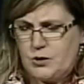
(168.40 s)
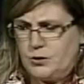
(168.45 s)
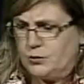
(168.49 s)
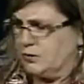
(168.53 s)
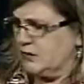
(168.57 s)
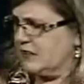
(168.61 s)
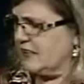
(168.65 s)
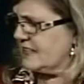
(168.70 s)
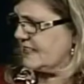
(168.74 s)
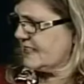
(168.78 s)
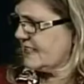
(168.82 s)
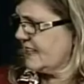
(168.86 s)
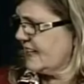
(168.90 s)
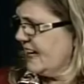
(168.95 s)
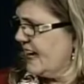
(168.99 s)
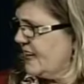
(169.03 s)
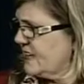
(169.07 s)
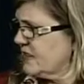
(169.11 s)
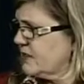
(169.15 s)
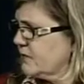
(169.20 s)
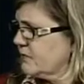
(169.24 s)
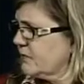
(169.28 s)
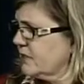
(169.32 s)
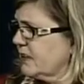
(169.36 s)
Well, listen,
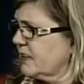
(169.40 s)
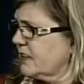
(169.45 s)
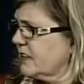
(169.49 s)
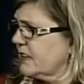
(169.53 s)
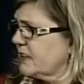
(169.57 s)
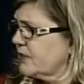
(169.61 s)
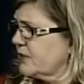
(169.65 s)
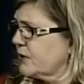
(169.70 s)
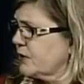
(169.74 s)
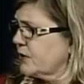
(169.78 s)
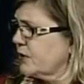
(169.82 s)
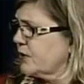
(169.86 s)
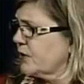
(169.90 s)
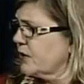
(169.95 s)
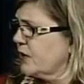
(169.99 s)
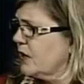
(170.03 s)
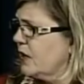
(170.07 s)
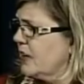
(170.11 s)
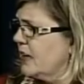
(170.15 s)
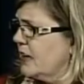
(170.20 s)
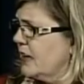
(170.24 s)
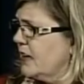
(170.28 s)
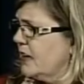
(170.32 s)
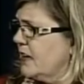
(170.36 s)
as a realtor
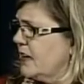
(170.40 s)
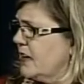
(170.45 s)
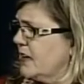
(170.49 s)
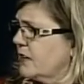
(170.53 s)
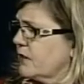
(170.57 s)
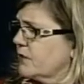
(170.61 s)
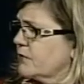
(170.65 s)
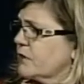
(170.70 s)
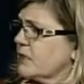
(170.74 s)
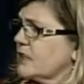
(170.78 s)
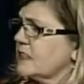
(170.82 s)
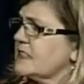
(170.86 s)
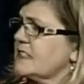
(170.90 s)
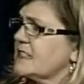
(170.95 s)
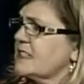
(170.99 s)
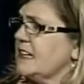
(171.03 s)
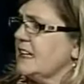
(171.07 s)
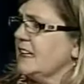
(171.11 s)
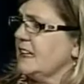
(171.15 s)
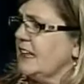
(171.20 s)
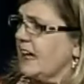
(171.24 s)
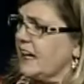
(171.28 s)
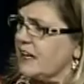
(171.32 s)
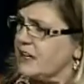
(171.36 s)
and a real
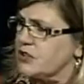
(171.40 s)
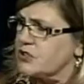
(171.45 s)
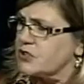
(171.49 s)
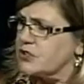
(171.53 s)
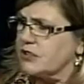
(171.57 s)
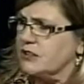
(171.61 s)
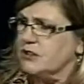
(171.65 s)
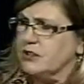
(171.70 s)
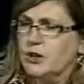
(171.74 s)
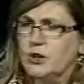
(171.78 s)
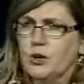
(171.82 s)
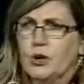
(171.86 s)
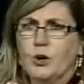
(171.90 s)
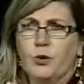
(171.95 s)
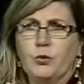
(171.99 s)
estate agent,